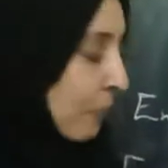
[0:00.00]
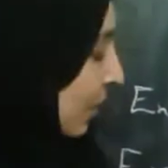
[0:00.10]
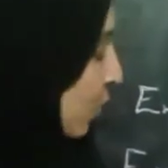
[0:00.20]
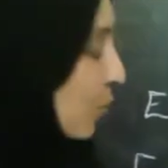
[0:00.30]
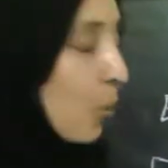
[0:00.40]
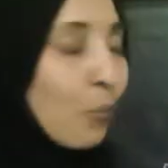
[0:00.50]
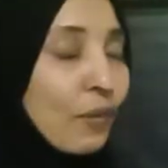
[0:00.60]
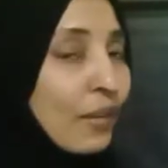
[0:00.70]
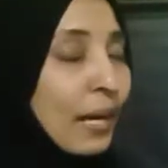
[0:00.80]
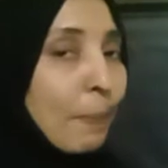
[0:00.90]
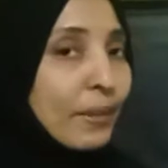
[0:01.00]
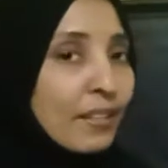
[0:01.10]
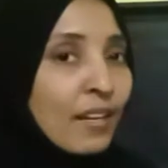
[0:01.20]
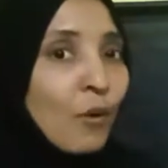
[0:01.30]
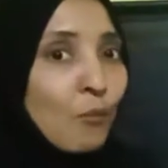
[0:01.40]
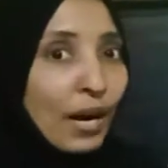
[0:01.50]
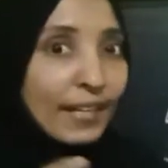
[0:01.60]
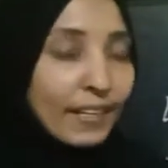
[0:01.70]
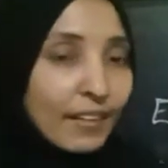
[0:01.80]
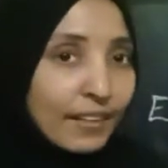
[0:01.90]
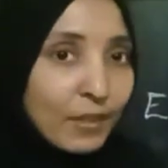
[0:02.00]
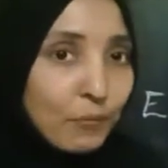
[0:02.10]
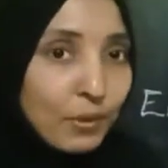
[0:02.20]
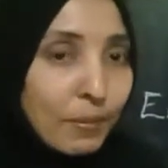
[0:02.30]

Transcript: So what will happen? Water content from